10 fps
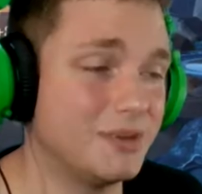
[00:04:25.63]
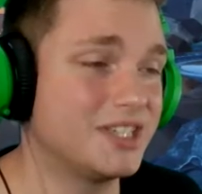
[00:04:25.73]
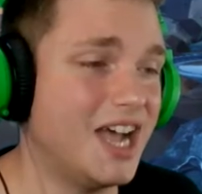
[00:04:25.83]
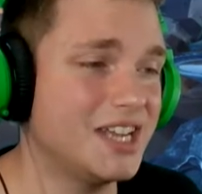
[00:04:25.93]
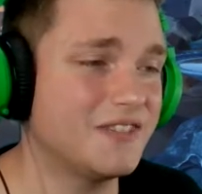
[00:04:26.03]

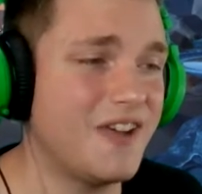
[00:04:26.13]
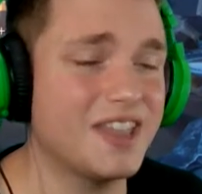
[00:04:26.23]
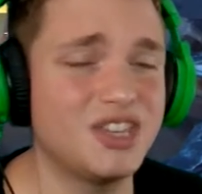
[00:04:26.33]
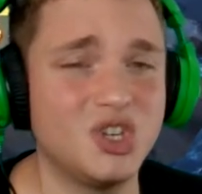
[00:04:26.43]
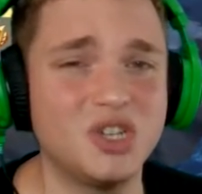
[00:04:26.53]
besides the
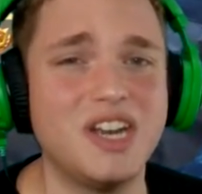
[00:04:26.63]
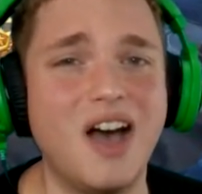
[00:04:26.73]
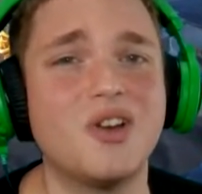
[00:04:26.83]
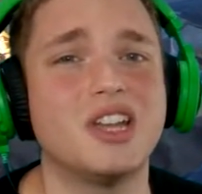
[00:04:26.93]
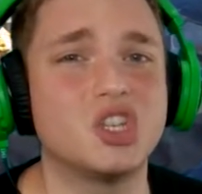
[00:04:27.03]
fact that you can
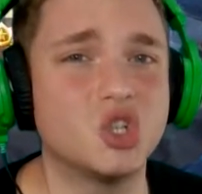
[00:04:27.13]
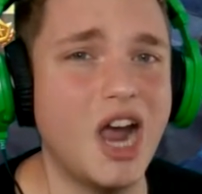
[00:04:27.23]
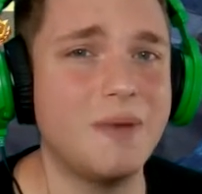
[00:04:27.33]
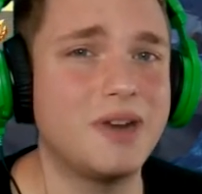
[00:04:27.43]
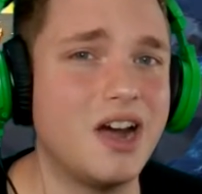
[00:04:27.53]
now get
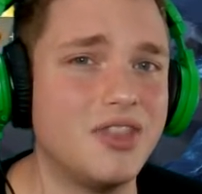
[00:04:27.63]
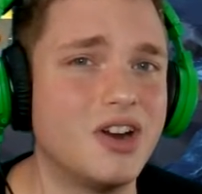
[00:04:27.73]
trapped down